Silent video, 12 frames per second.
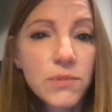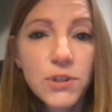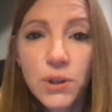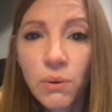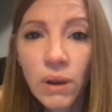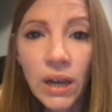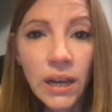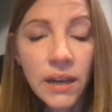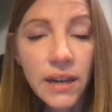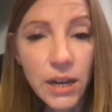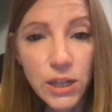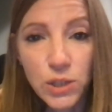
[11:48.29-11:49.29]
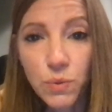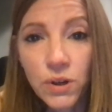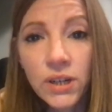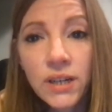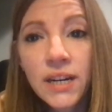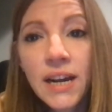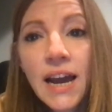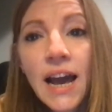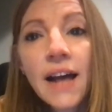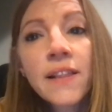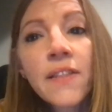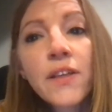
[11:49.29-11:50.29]
doing casework,
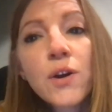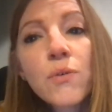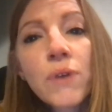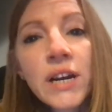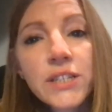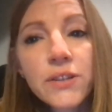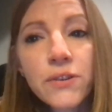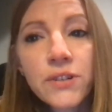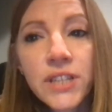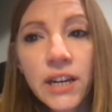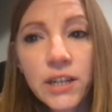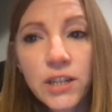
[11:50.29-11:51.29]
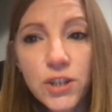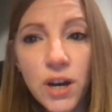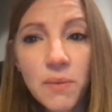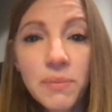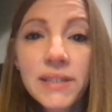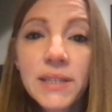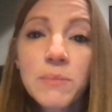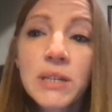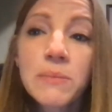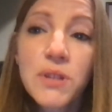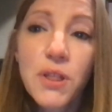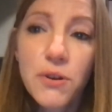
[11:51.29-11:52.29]
and then they go right to their second job and
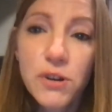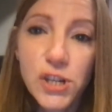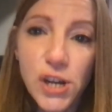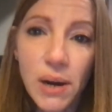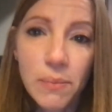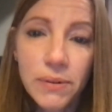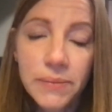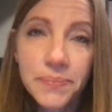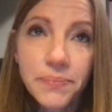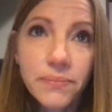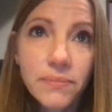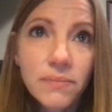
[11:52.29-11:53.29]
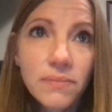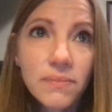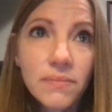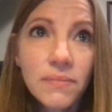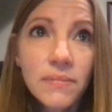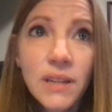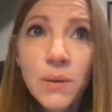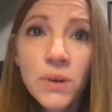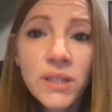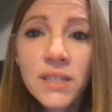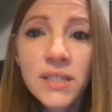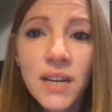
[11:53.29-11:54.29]
sometimes the third job. And
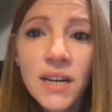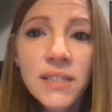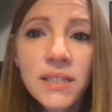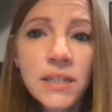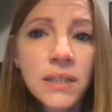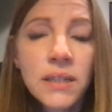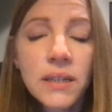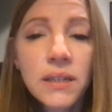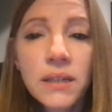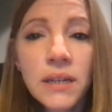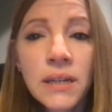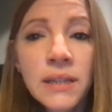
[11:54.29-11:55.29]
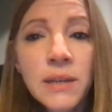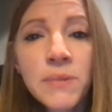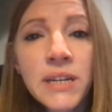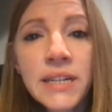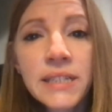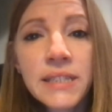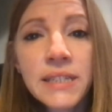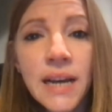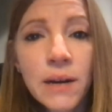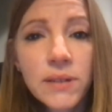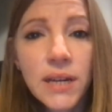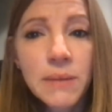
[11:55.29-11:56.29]
what this does, it eliminates the
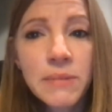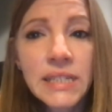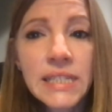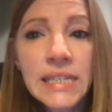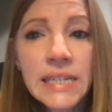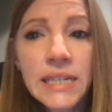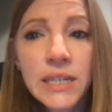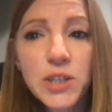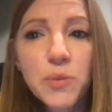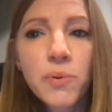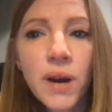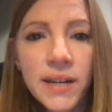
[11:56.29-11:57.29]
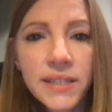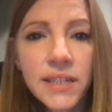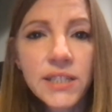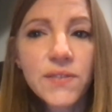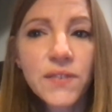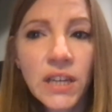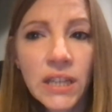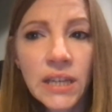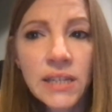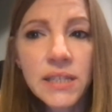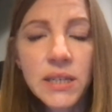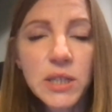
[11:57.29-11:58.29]
downtime that's needed to process
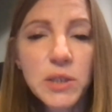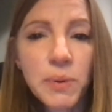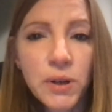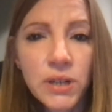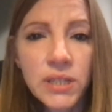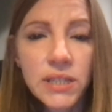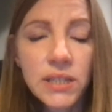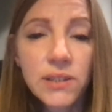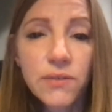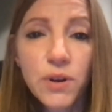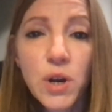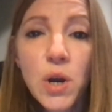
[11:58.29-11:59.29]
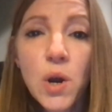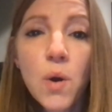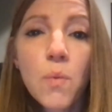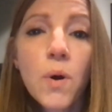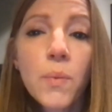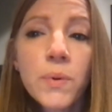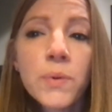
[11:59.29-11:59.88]
feelings and experiences of what